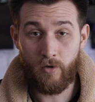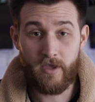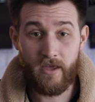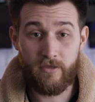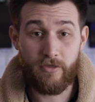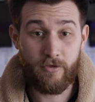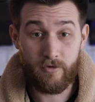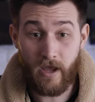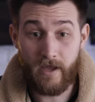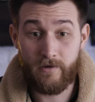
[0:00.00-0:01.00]
Okay, the
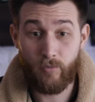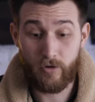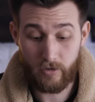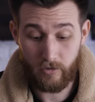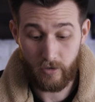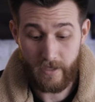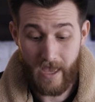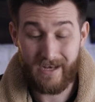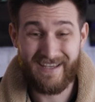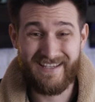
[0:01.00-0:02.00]
third item we're gonna look
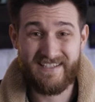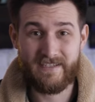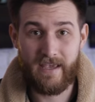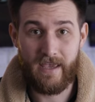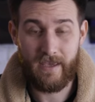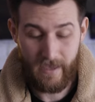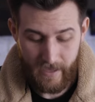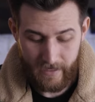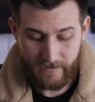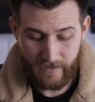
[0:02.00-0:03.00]
at is a
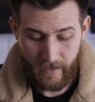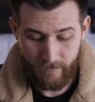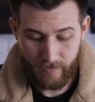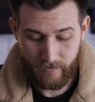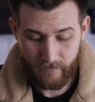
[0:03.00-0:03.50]
headlamp.